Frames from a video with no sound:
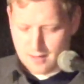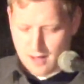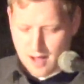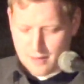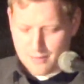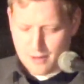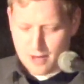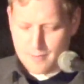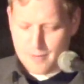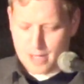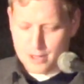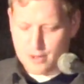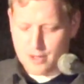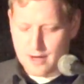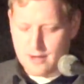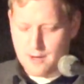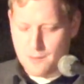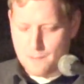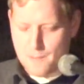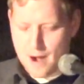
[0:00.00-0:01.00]
I thought about
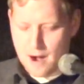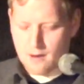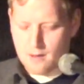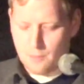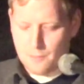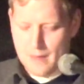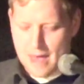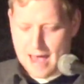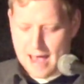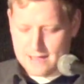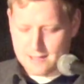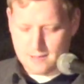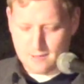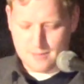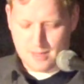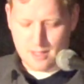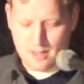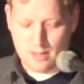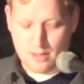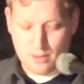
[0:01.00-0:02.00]
trying to barrel past
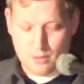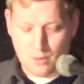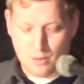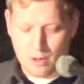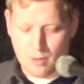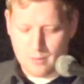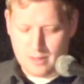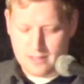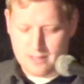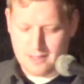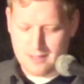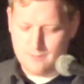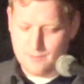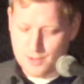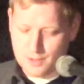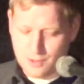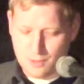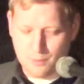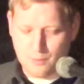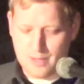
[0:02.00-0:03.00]
them to the door, but it
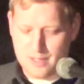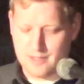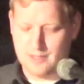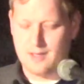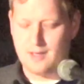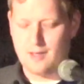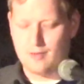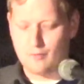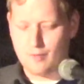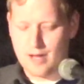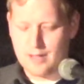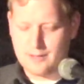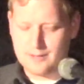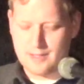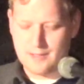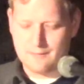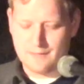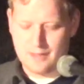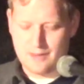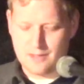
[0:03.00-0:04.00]
seemed too risky and
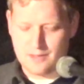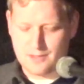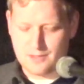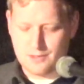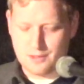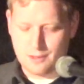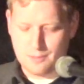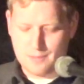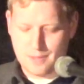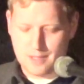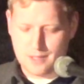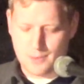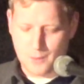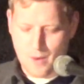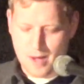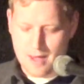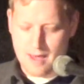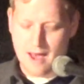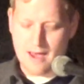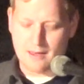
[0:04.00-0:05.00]
relatively the stupidest
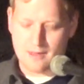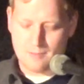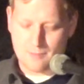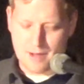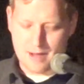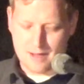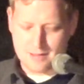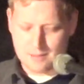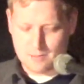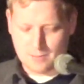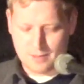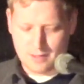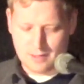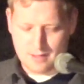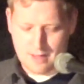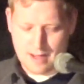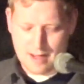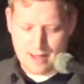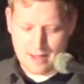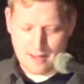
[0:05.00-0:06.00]
way I could possibly
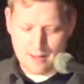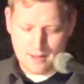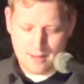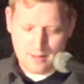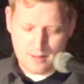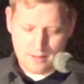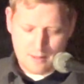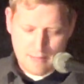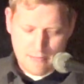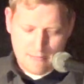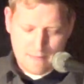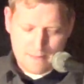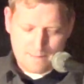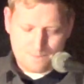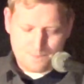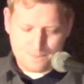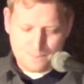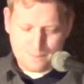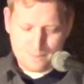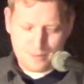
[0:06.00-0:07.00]
die.
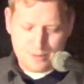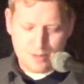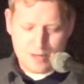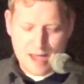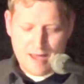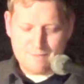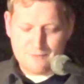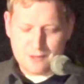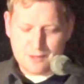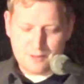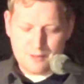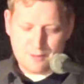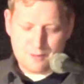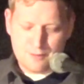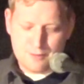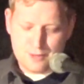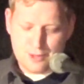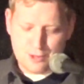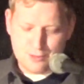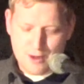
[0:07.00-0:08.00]
"Good
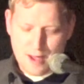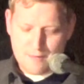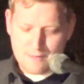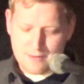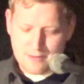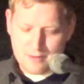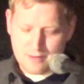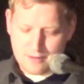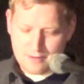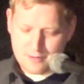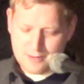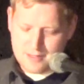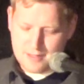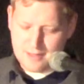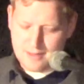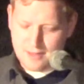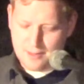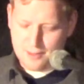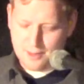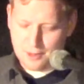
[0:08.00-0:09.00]
afternoon, Trevor,"
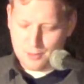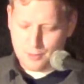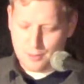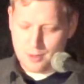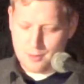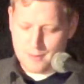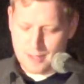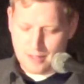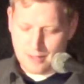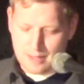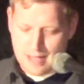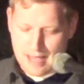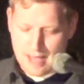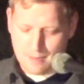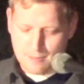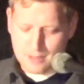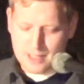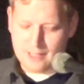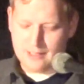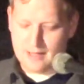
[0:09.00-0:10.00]
said the old woman,
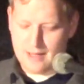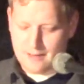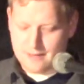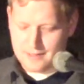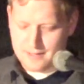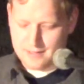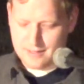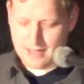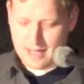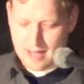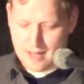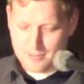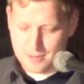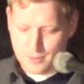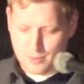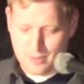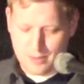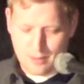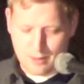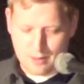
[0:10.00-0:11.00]
ambling down the
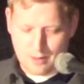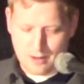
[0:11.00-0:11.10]
steps with her